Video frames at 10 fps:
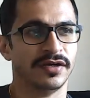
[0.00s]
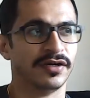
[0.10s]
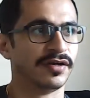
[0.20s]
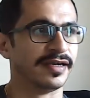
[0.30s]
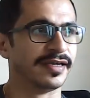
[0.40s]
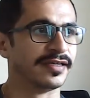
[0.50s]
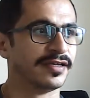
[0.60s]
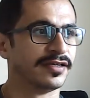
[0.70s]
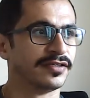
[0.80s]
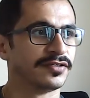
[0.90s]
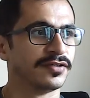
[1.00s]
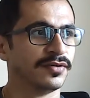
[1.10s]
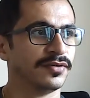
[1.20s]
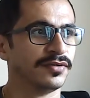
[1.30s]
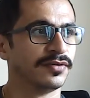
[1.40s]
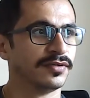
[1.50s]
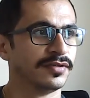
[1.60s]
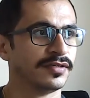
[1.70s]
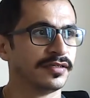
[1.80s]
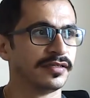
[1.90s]
All right. So
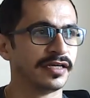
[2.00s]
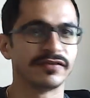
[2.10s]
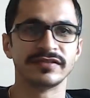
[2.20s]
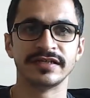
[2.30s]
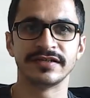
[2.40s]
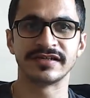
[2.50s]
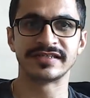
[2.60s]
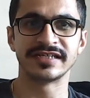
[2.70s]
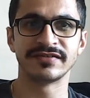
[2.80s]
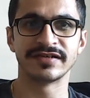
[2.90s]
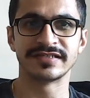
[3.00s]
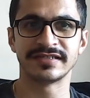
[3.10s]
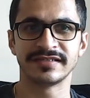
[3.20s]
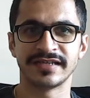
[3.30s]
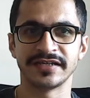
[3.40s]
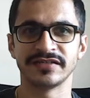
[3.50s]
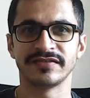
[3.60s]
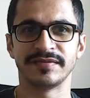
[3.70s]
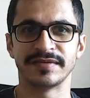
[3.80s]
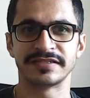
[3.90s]
that was an interesting question. Thank you
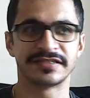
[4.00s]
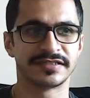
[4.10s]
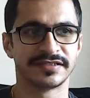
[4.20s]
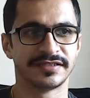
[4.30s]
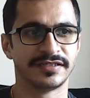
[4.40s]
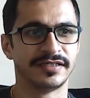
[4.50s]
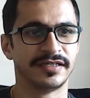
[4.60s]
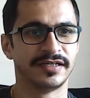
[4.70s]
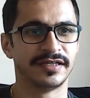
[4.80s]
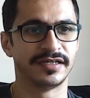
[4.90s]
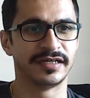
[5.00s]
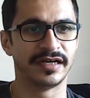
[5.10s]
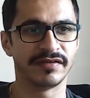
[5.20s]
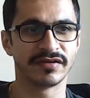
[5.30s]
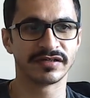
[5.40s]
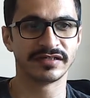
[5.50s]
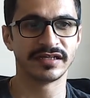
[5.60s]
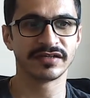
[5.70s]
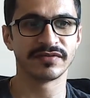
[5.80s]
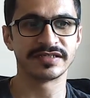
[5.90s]
very much. I got
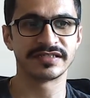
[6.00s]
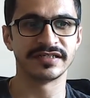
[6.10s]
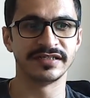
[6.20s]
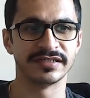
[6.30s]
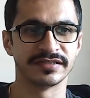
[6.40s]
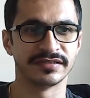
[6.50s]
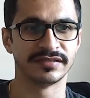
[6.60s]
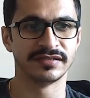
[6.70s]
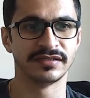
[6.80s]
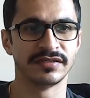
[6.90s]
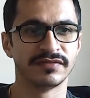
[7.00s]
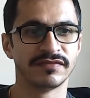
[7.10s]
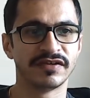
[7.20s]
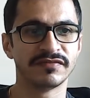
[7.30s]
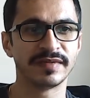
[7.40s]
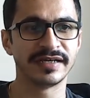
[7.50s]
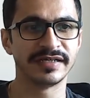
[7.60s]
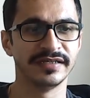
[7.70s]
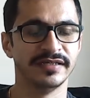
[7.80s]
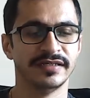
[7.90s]
another question here. One of
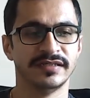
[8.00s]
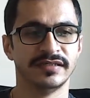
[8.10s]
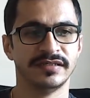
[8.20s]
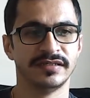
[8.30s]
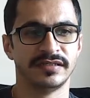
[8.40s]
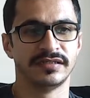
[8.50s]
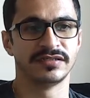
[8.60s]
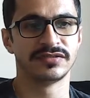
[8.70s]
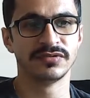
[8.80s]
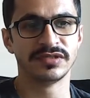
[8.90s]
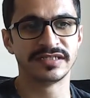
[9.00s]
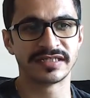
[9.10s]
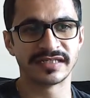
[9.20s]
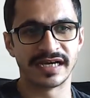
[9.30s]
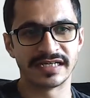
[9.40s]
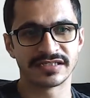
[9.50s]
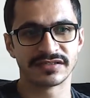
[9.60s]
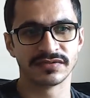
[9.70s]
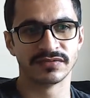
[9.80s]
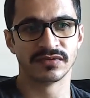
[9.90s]
my students has
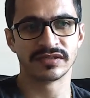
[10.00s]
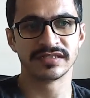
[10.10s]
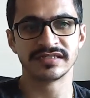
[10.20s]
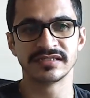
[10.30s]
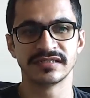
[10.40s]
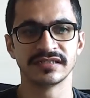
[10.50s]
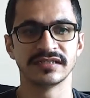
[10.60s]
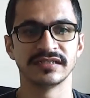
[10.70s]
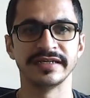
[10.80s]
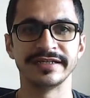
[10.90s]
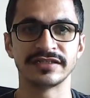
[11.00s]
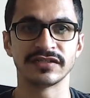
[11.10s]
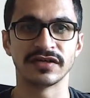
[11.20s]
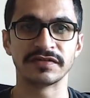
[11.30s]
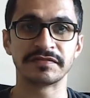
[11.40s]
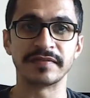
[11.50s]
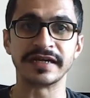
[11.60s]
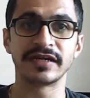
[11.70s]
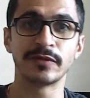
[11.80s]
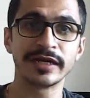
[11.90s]
asked, "What is the nature of
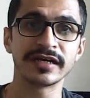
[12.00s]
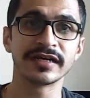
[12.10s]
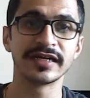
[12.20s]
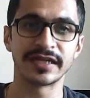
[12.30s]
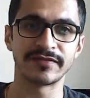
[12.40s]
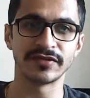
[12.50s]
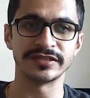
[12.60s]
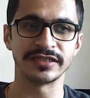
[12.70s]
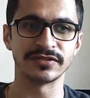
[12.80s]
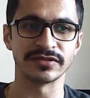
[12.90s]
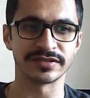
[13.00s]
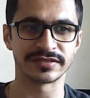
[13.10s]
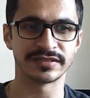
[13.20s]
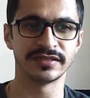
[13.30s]
my quick graphology course?"